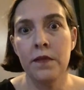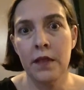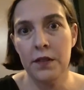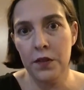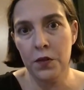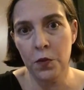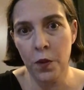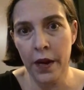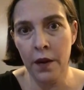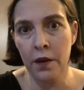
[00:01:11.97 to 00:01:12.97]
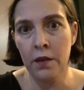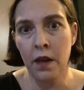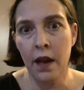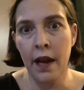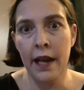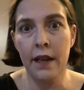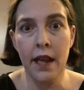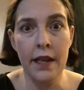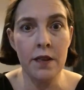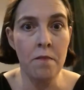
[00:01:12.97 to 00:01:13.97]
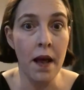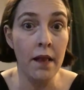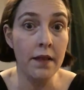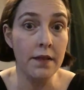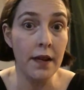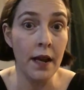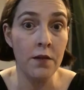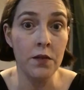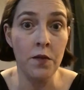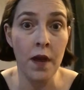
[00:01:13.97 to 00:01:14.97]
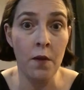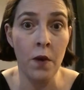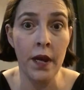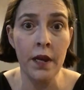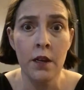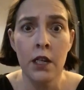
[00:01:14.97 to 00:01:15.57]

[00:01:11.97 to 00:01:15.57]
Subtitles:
This is where I like to balance it out so that way